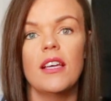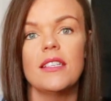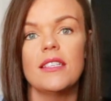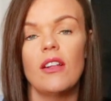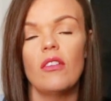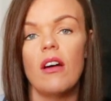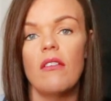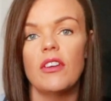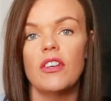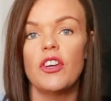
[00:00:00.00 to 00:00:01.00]
it's still
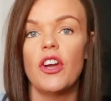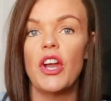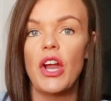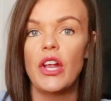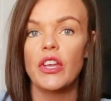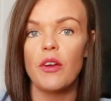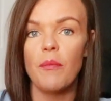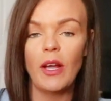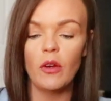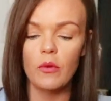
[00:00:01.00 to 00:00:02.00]
covering your
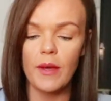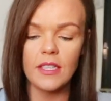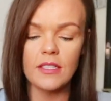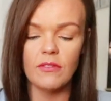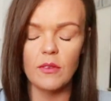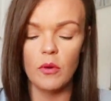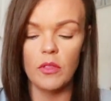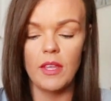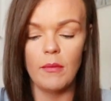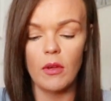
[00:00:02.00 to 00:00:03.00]
bingo wings if you
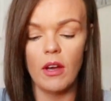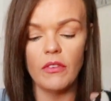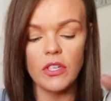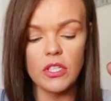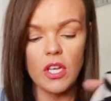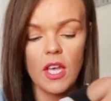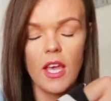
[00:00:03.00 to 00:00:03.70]
want them covered.